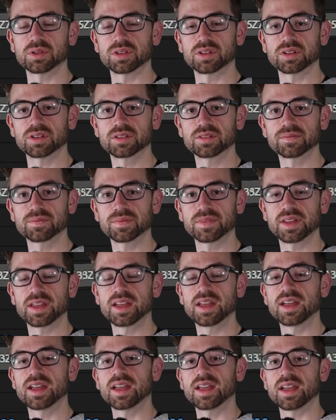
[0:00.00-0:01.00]
blur,
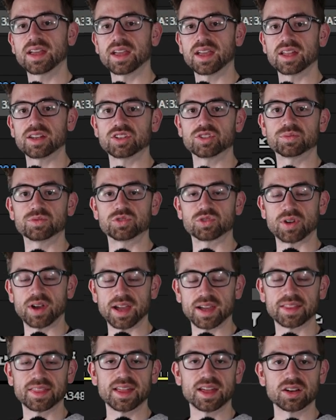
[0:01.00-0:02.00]
and
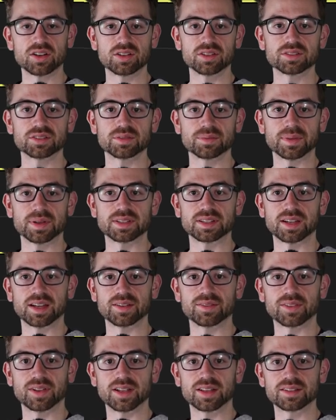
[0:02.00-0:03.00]
drag that onto my
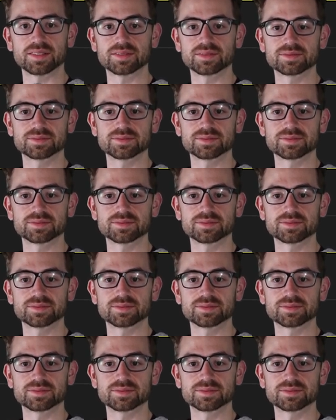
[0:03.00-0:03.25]
timeline.